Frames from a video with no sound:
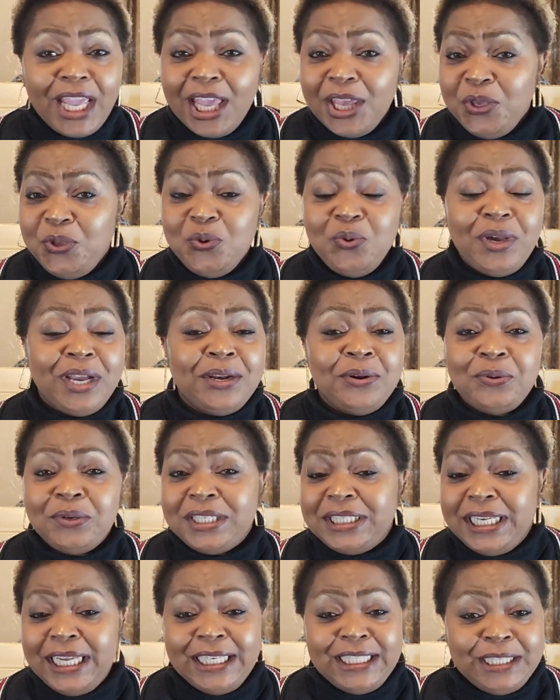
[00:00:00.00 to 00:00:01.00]
You
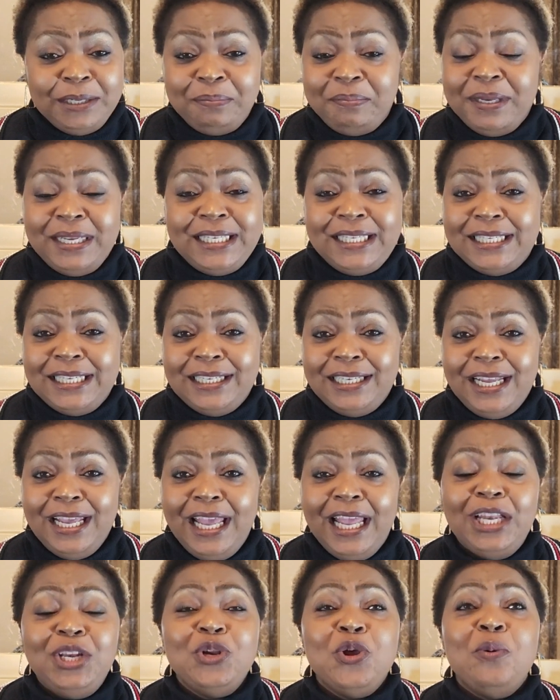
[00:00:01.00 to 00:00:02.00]
cannot change a person,
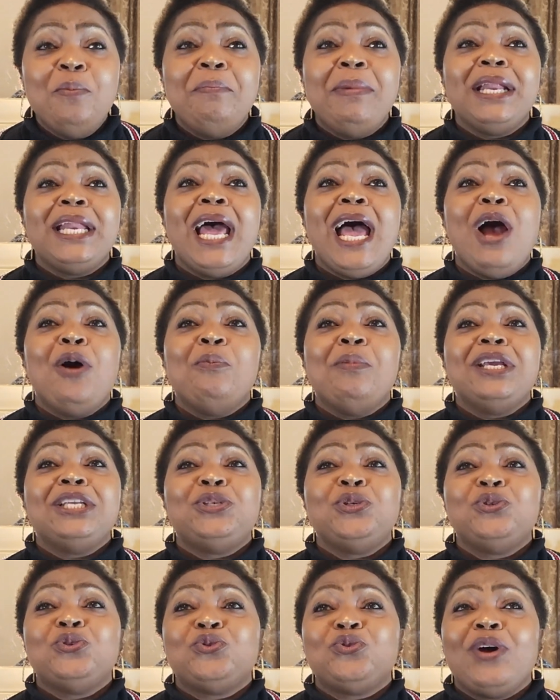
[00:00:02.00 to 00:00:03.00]
no matter how
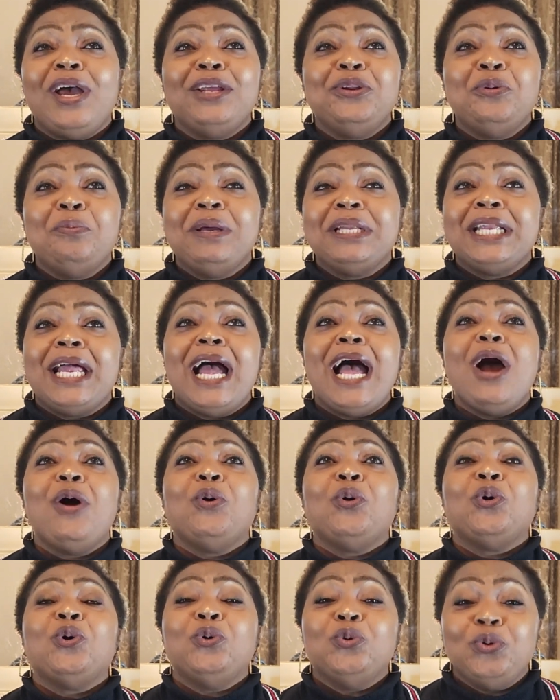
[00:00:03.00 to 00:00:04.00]
much you try, no matter
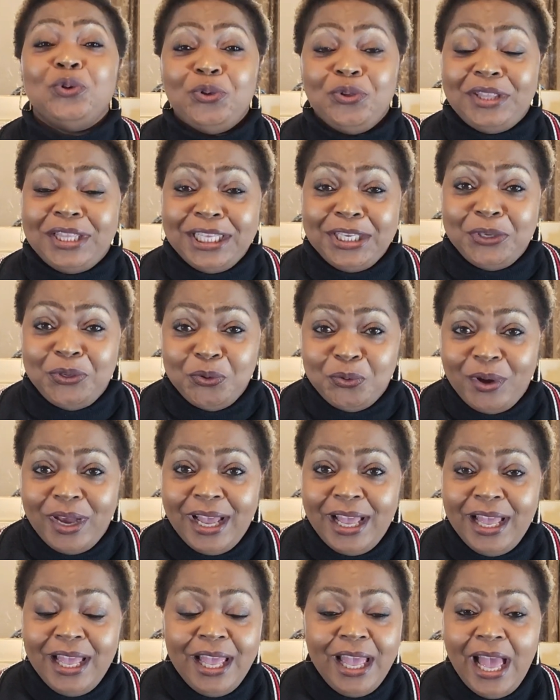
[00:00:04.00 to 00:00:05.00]
how good you think you
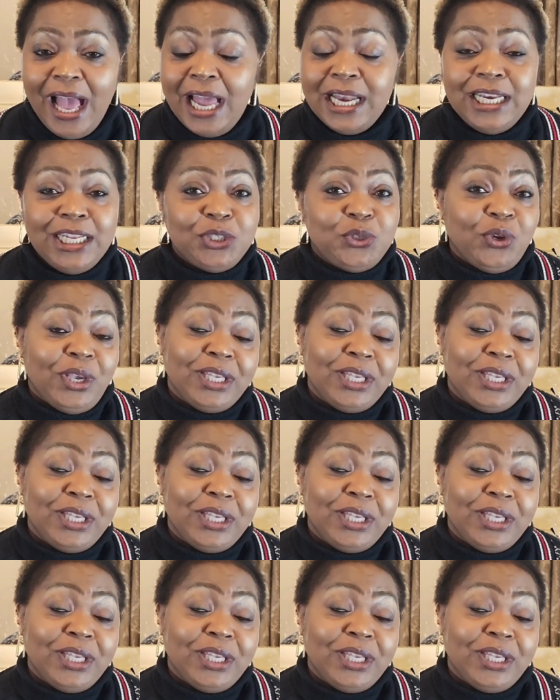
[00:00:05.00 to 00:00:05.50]
are, unless